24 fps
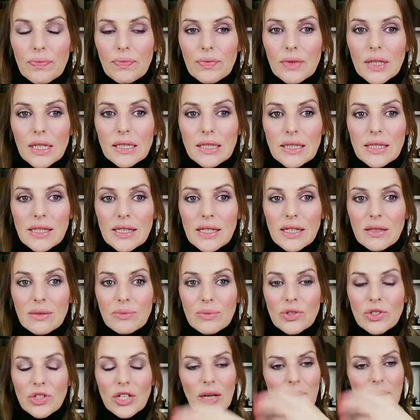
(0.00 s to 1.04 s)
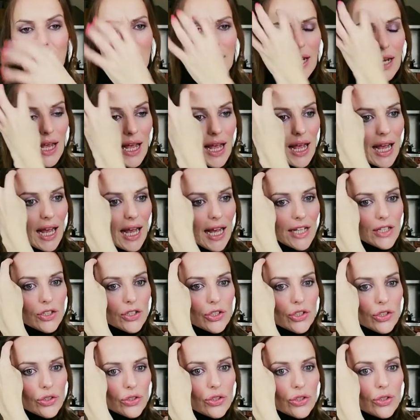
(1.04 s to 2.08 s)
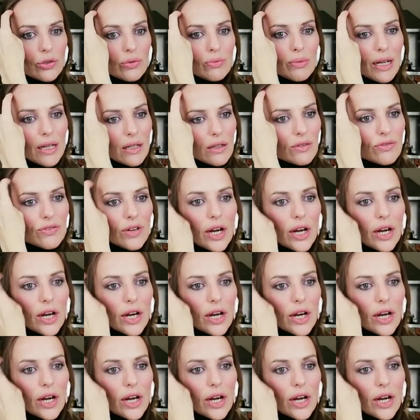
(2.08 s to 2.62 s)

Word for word: it seems, Gemini. And you, my love,